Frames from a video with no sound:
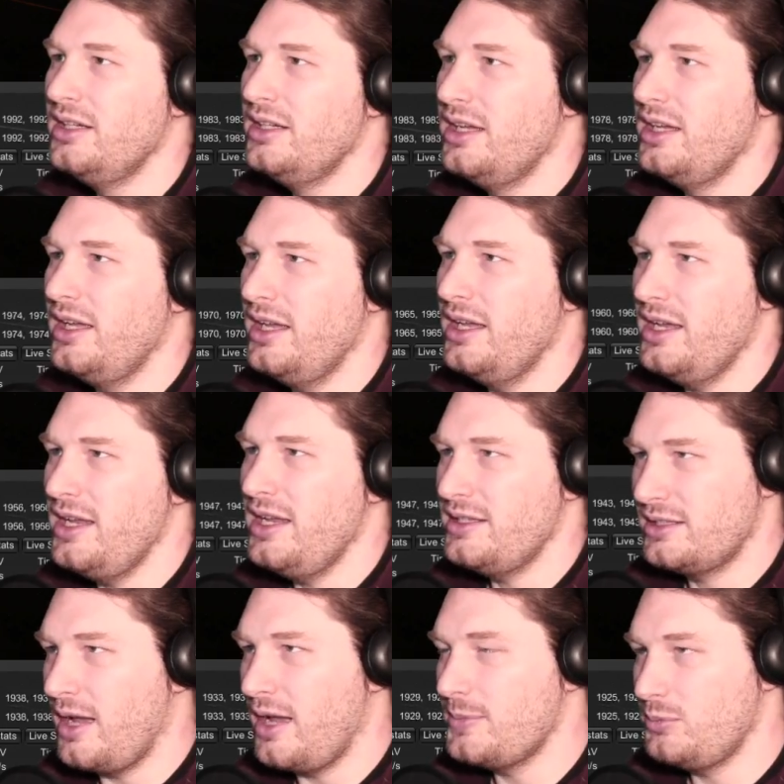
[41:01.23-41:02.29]
it
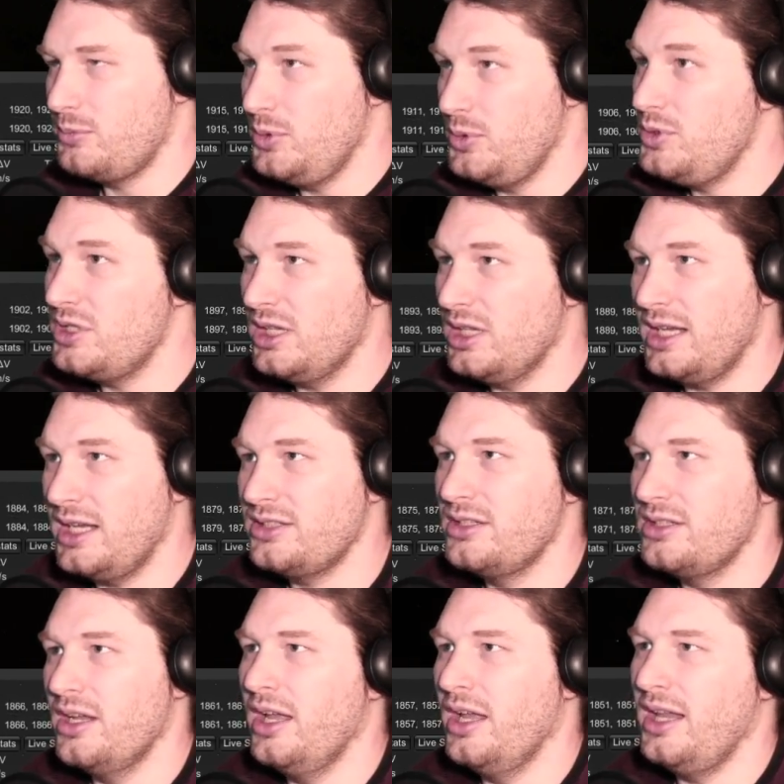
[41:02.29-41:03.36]
stops producing
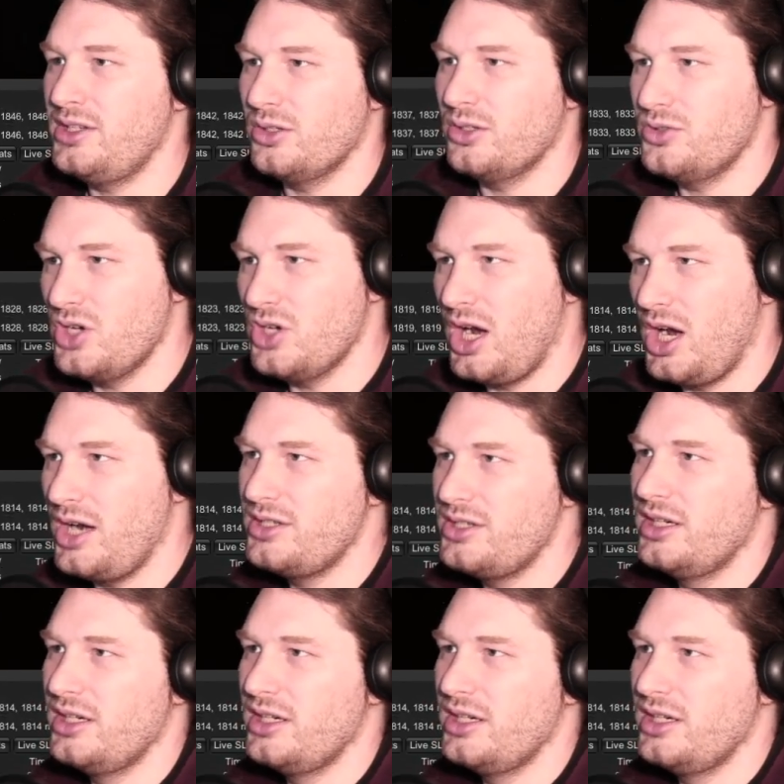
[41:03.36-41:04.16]
electrical charge.